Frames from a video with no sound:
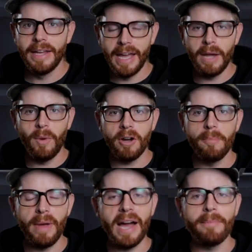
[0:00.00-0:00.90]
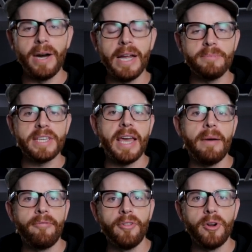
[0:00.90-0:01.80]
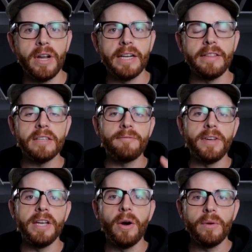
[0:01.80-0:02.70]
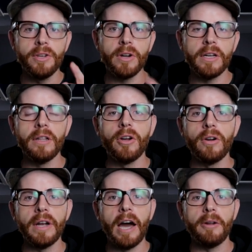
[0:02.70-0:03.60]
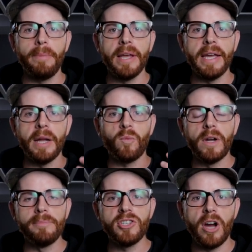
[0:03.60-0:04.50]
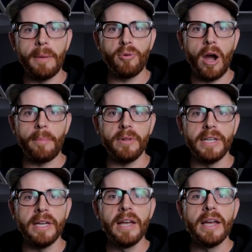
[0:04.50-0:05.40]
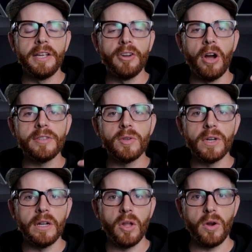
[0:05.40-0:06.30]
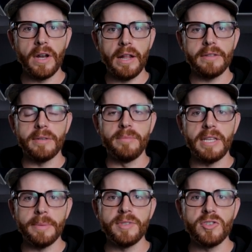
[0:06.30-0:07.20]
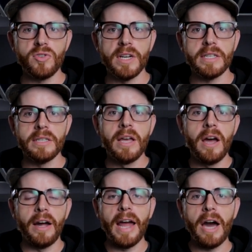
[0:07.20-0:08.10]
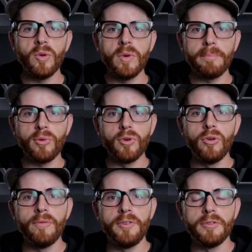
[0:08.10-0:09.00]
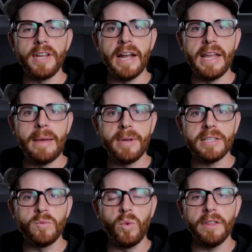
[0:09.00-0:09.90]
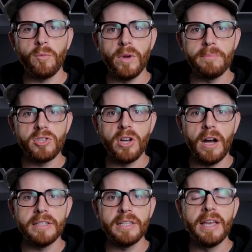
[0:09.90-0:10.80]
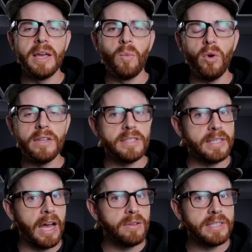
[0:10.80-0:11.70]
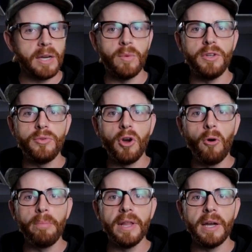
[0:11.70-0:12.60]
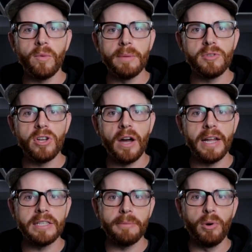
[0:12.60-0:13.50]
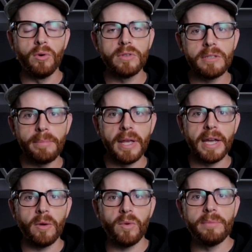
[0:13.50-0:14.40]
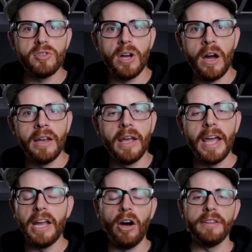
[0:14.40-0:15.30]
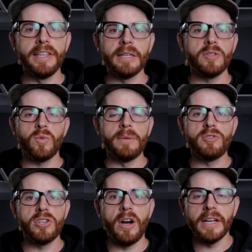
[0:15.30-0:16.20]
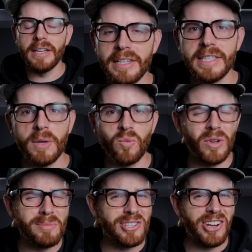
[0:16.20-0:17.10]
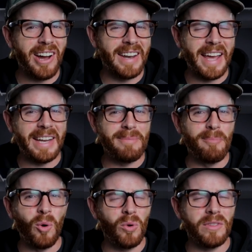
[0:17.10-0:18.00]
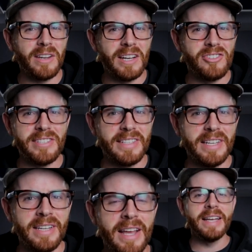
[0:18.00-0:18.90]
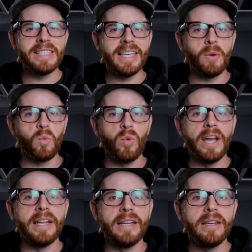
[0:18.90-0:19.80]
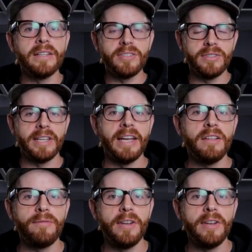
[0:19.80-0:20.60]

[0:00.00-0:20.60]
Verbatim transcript: Hey, welcome back. My name is Cam Fleury, and in this video, you're gonna learn how to play a rim shot properly. You're also gonna learn some tips and tricks on how to improve your dynamics with rim shots, what it sounds like when you don't play a rim shot as opposed to playing a rim shot, and all things rim shot. Can I say rim shot any more than I just did? Let's get right into today's